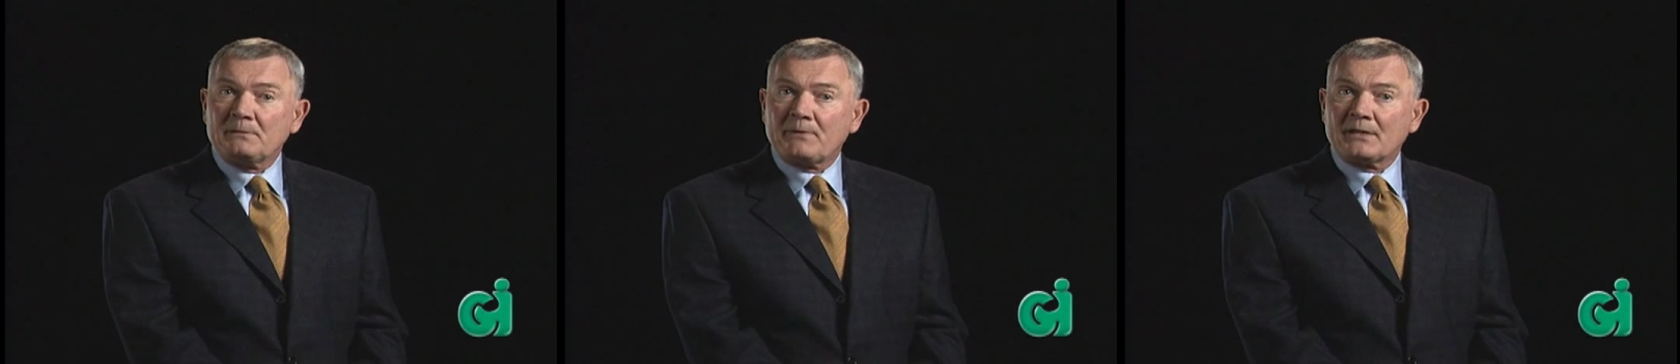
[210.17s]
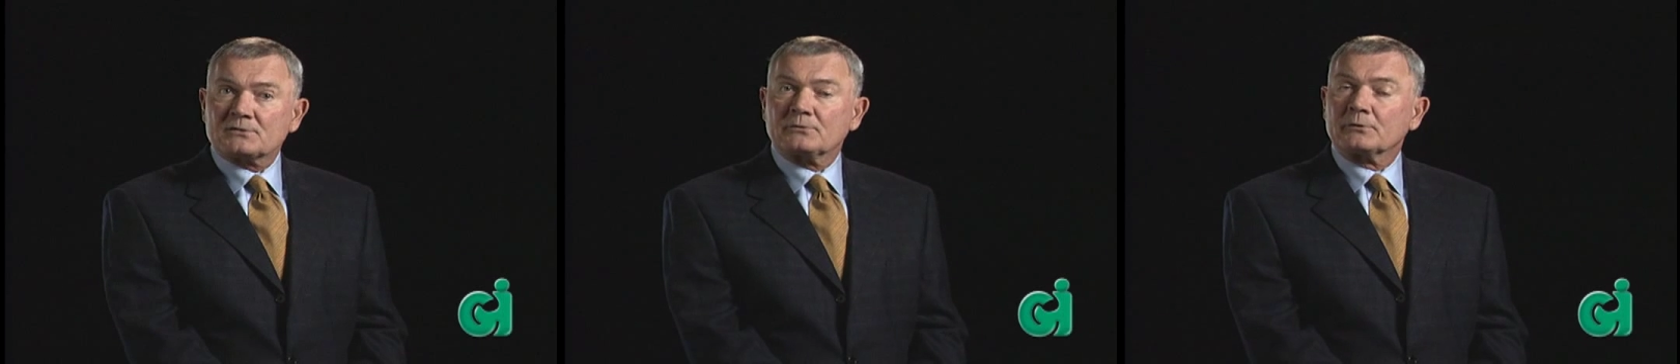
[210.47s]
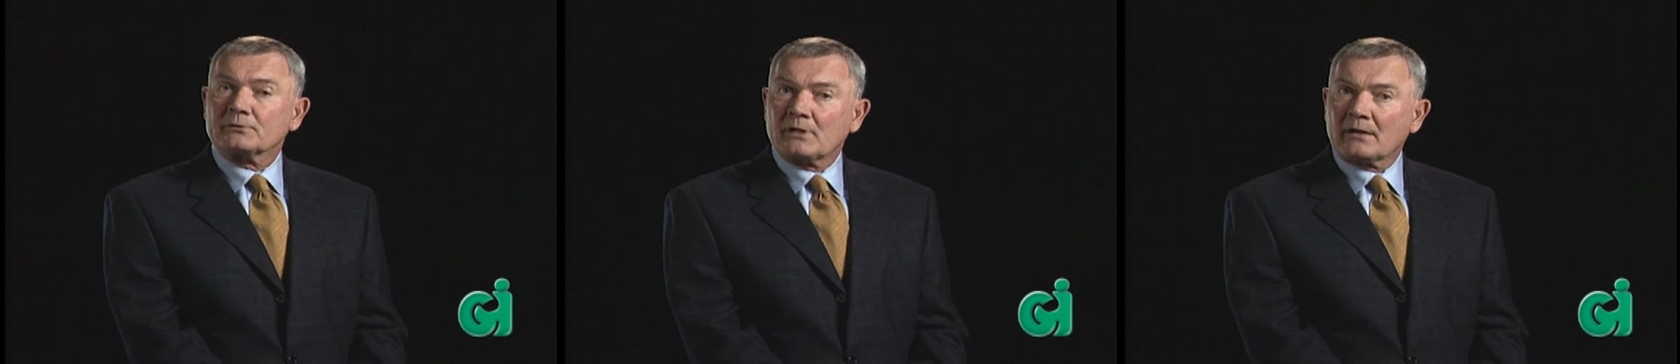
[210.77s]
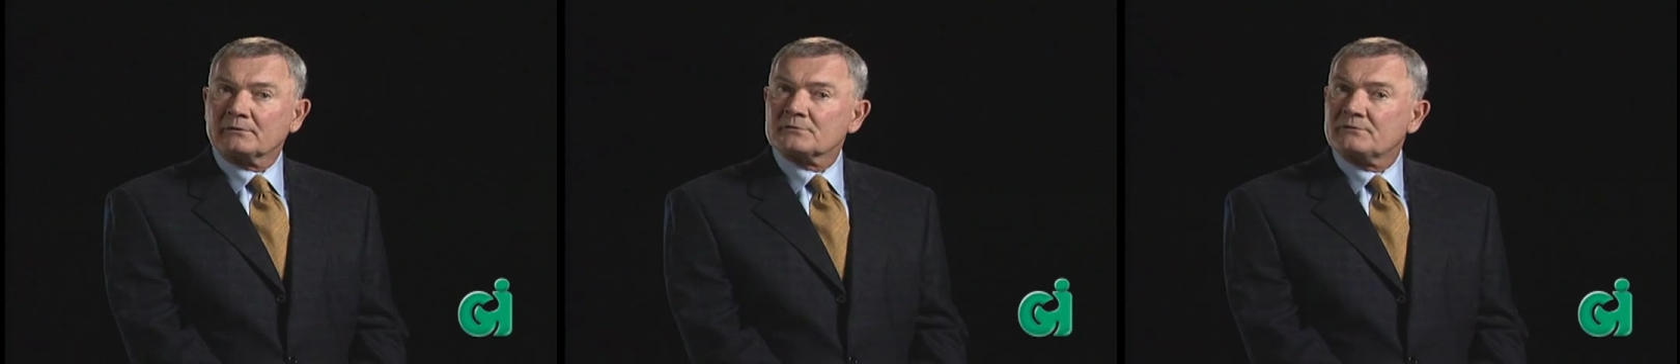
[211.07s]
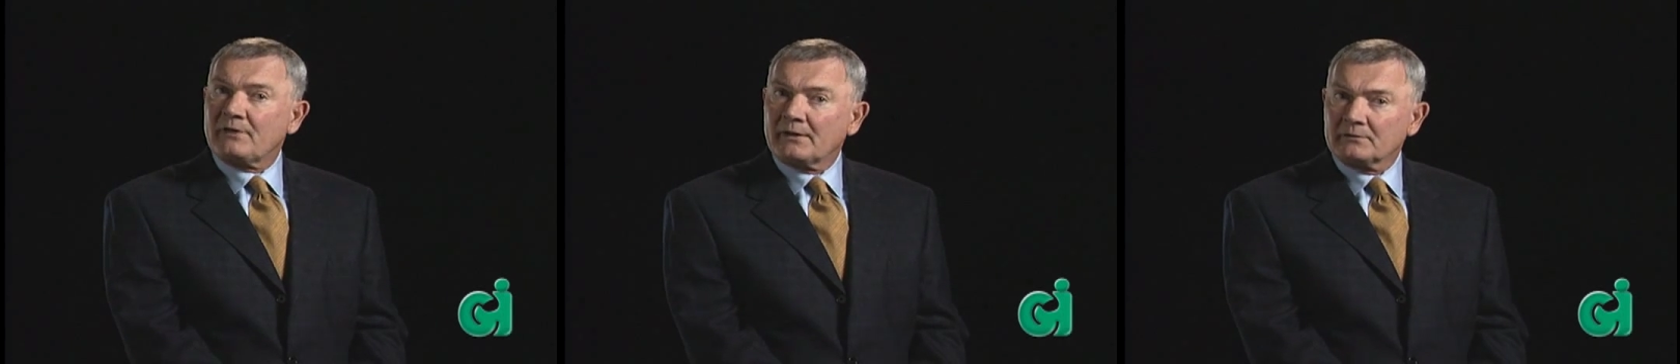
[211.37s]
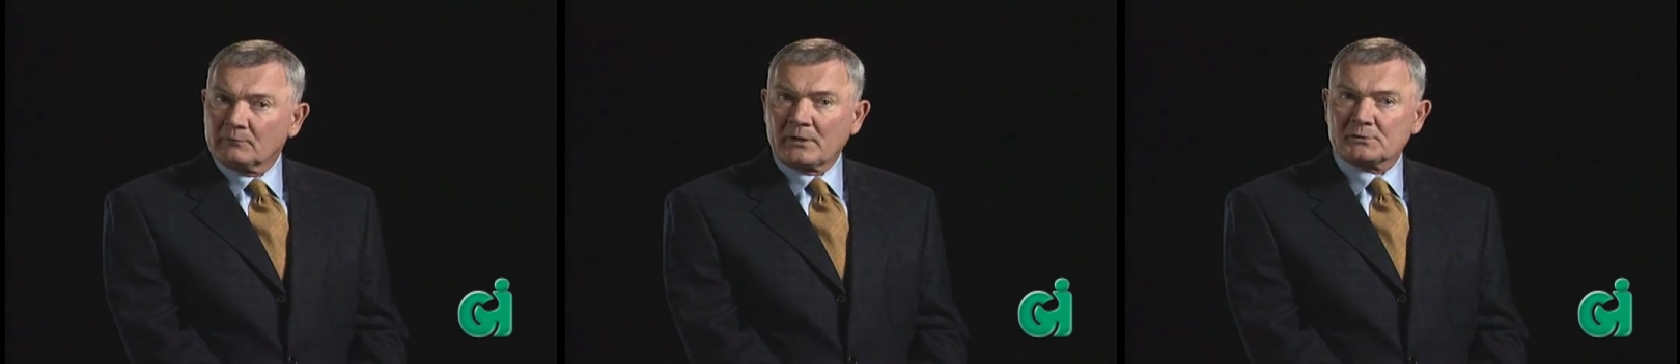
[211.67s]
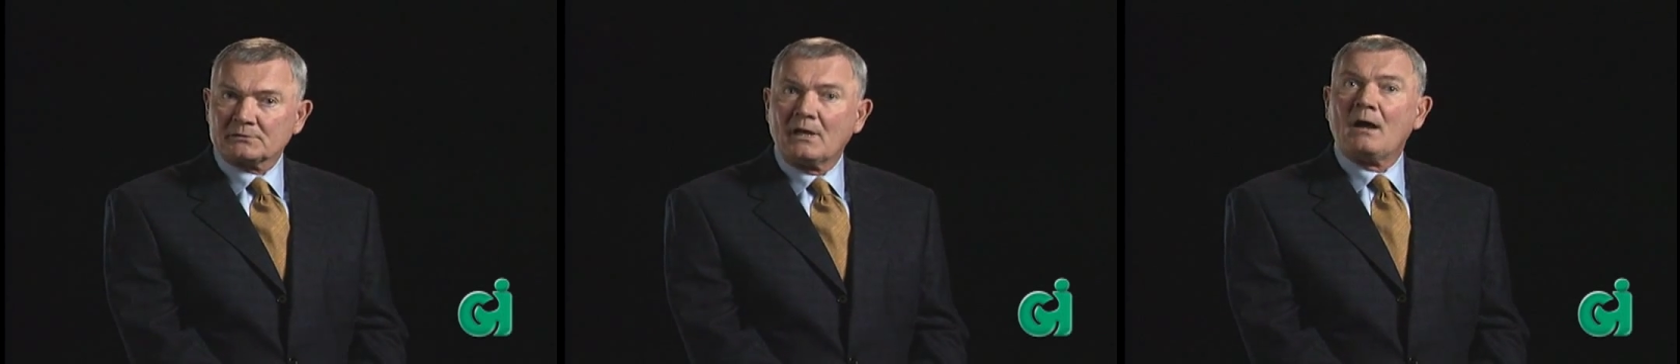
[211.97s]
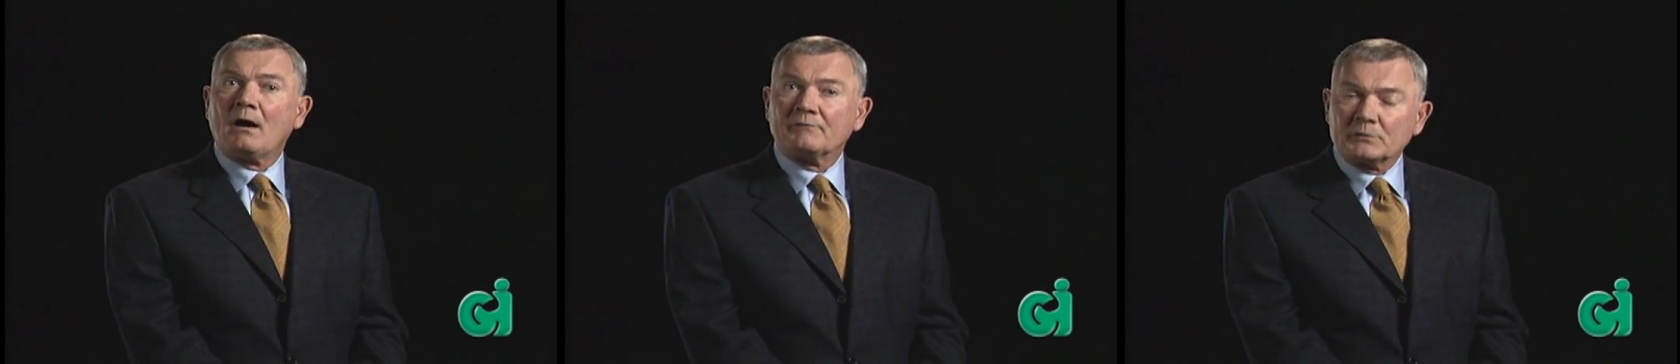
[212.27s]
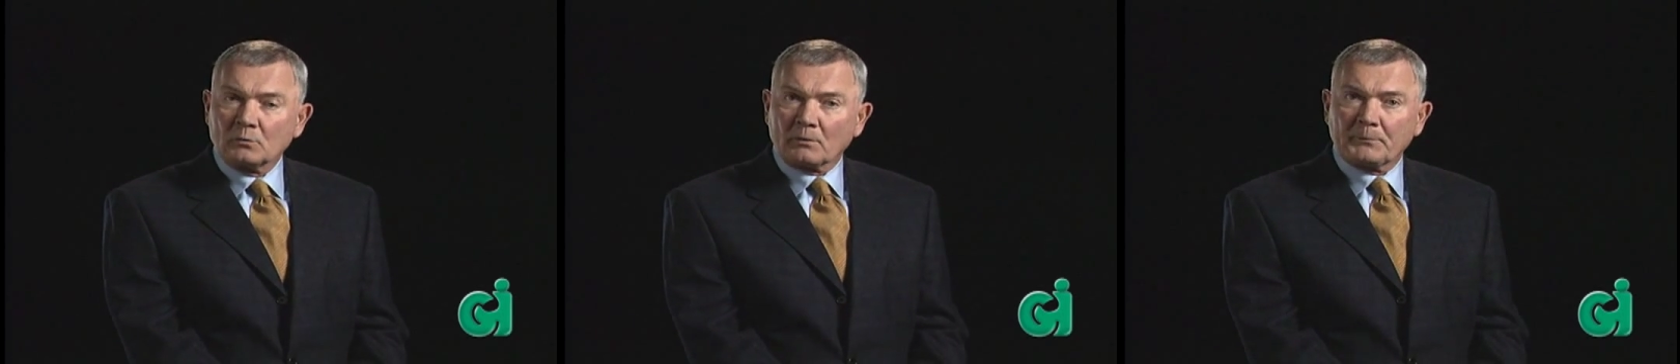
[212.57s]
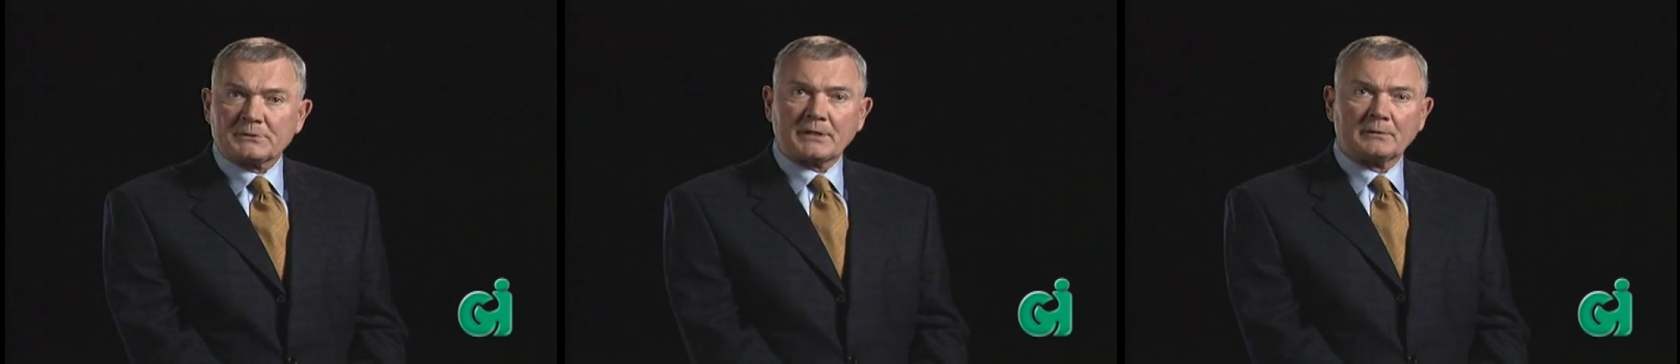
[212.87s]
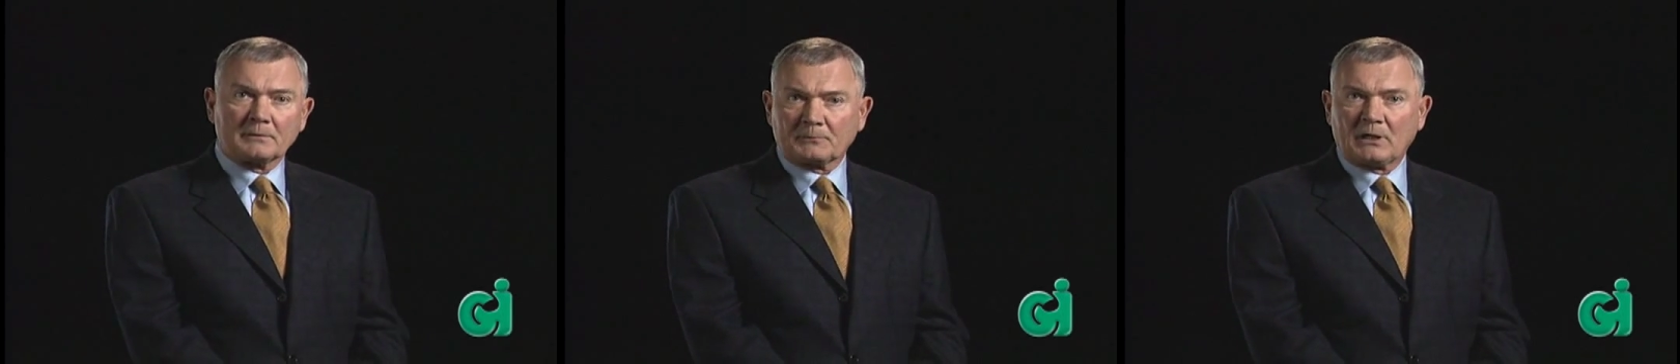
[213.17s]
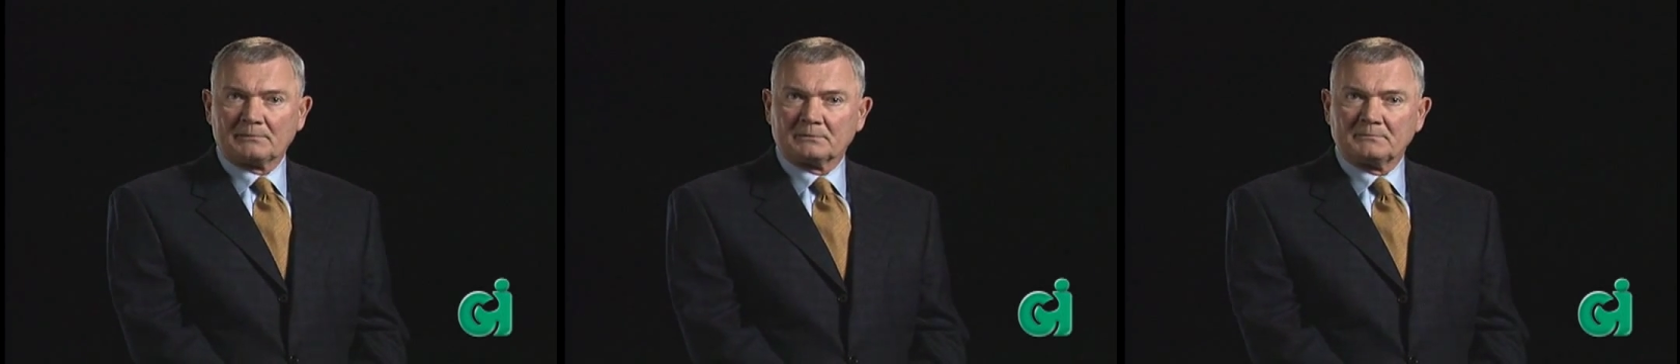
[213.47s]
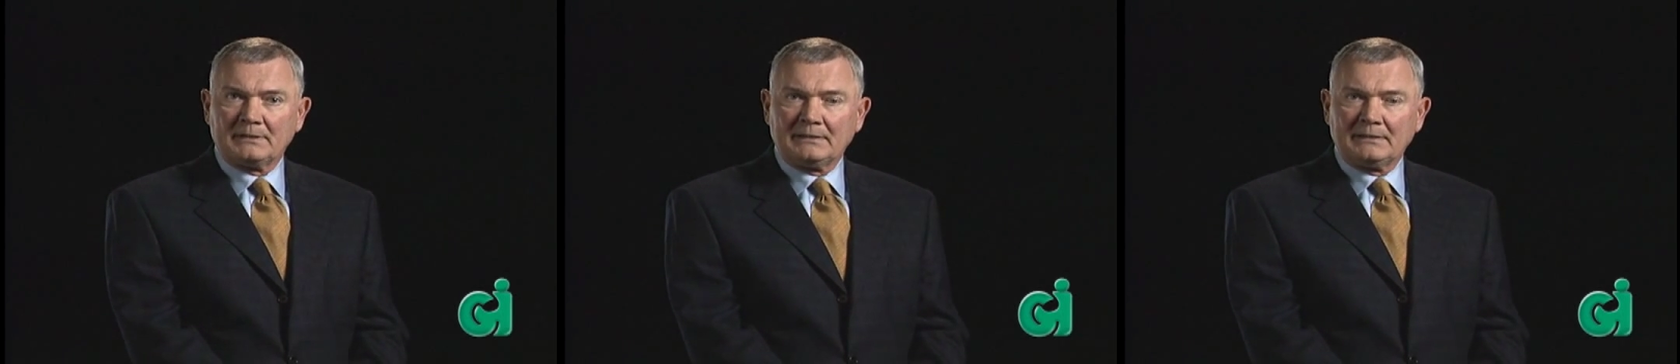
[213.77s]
be based on your doctor's evaluation of your particular problem.